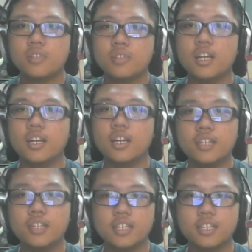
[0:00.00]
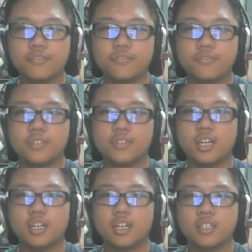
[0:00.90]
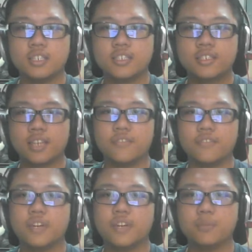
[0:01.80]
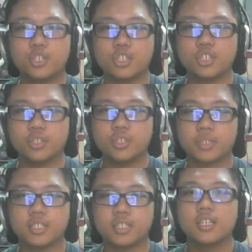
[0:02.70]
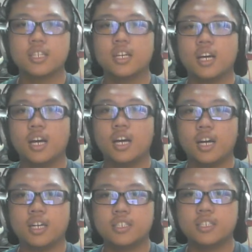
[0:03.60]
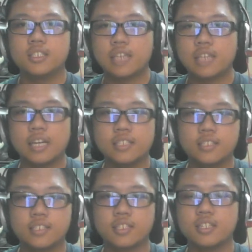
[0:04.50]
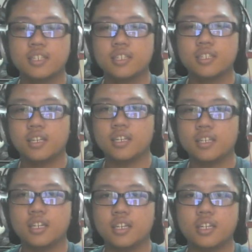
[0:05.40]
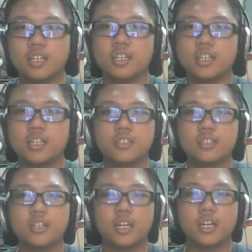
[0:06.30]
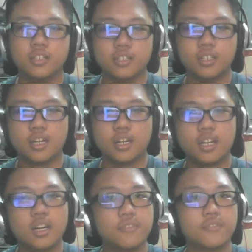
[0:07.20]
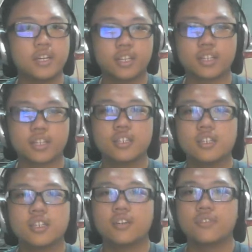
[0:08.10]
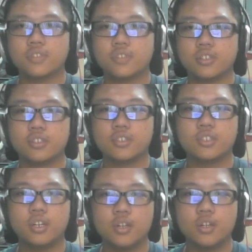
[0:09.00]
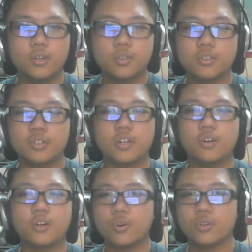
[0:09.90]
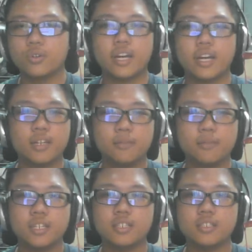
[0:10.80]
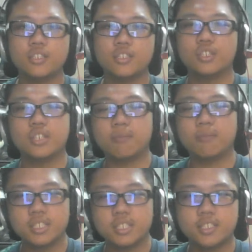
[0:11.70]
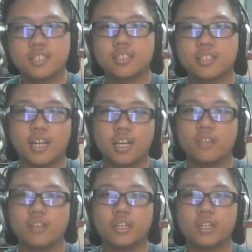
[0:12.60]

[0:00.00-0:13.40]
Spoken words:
And I really love his kind of animation as well, because he has a love, I think, for old animes, Japanese style of